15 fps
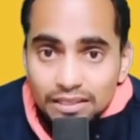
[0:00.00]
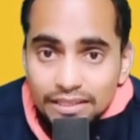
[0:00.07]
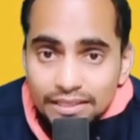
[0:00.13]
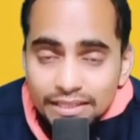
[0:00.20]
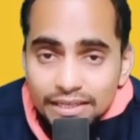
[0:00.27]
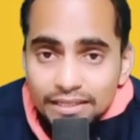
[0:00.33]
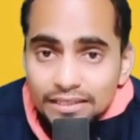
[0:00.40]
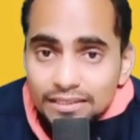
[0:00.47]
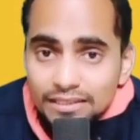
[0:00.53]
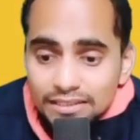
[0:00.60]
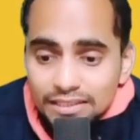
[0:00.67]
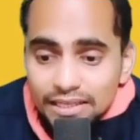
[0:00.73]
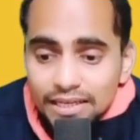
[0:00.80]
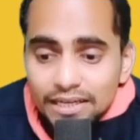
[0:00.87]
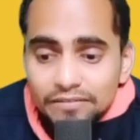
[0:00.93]
Then the
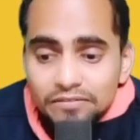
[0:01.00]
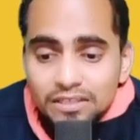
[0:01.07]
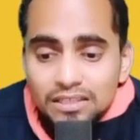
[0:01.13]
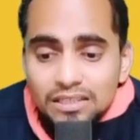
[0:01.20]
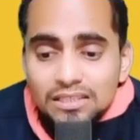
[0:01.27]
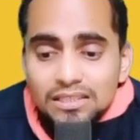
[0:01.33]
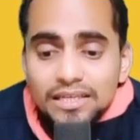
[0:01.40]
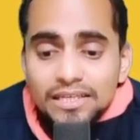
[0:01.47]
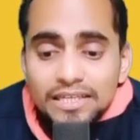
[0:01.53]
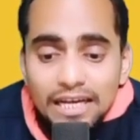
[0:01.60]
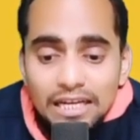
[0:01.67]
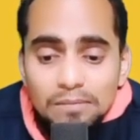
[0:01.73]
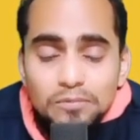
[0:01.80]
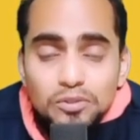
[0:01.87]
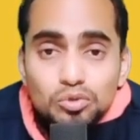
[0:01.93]
second one is it
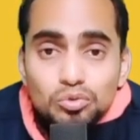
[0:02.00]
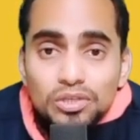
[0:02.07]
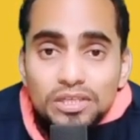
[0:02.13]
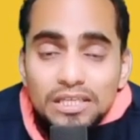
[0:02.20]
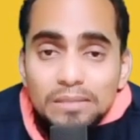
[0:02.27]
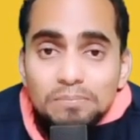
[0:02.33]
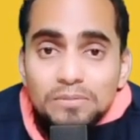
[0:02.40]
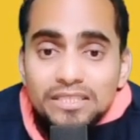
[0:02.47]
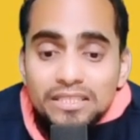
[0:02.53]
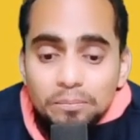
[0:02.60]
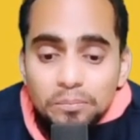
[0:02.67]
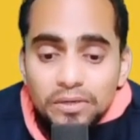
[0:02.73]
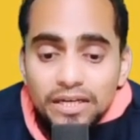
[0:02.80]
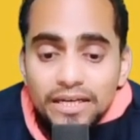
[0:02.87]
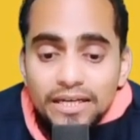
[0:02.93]
helps to keep
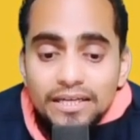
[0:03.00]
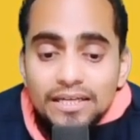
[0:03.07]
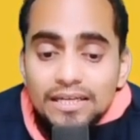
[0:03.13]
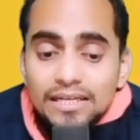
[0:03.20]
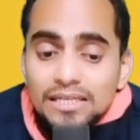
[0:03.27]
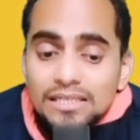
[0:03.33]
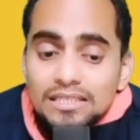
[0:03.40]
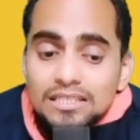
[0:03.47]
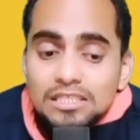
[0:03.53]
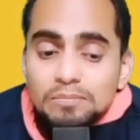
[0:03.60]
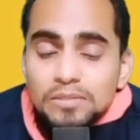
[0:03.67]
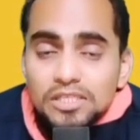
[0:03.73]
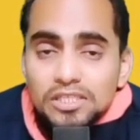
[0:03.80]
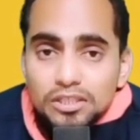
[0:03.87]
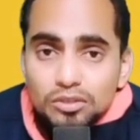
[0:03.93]
separate
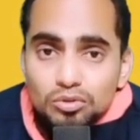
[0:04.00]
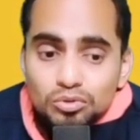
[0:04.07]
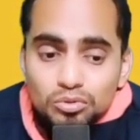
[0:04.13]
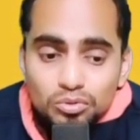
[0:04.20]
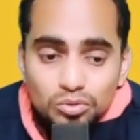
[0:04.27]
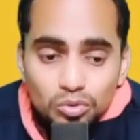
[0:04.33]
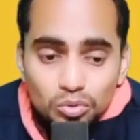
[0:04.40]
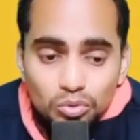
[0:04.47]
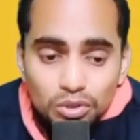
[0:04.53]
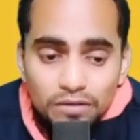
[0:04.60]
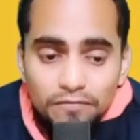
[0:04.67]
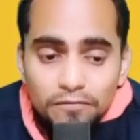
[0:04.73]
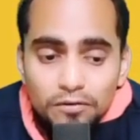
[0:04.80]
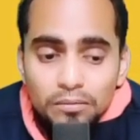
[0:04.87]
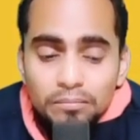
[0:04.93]
suspicious
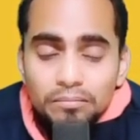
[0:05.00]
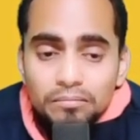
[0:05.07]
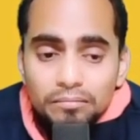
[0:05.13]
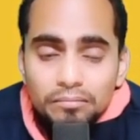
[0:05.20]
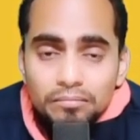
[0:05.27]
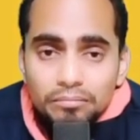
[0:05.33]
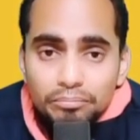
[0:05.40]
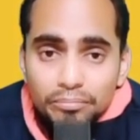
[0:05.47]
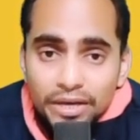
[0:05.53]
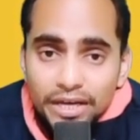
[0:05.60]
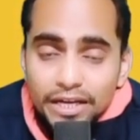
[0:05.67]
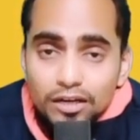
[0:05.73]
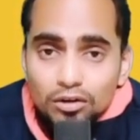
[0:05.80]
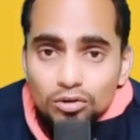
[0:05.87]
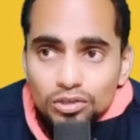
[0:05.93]
code from
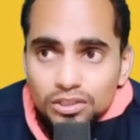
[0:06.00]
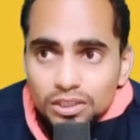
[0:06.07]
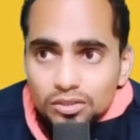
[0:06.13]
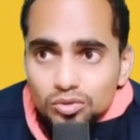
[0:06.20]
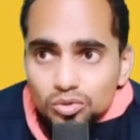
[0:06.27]
main logic.